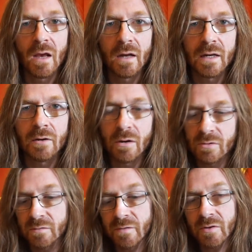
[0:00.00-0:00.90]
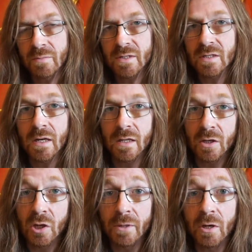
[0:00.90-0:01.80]
Now, I was very busy in the
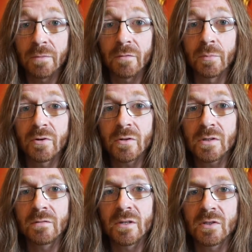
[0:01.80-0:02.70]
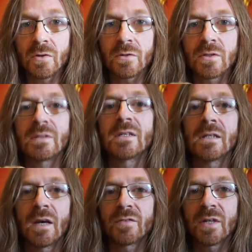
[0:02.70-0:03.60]
coming up of the production of this short, so I didn't
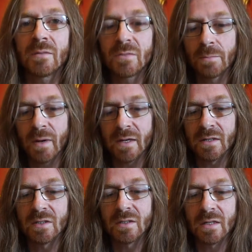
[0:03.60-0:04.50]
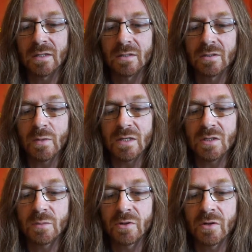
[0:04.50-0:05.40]
have time to buy a switch
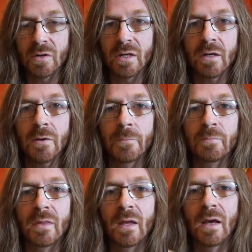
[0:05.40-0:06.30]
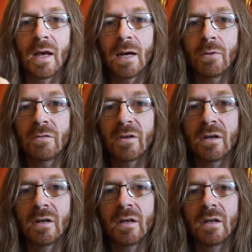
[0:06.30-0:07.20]
to put on here. However,
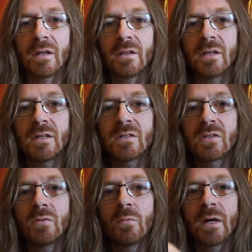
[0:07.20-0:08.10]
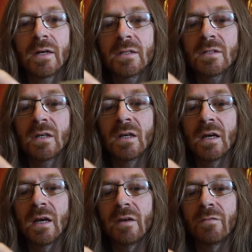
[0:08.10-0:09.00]
these 2 wires,
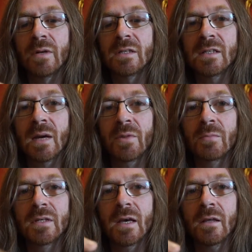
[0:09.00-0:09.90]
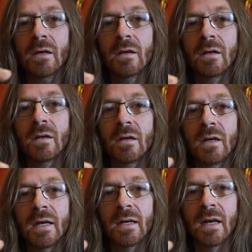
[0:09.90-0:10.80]
if we tap them together,
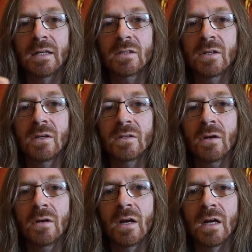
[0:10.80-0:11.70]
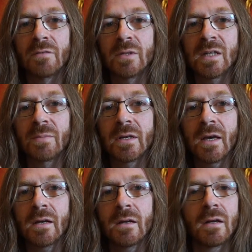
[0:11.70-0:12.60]
it turns on, and if we tap it
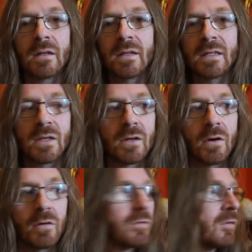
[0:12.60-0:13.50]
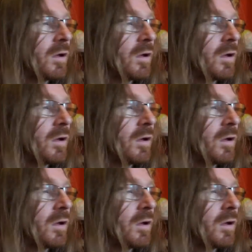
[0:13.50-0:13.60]
again, they turn off.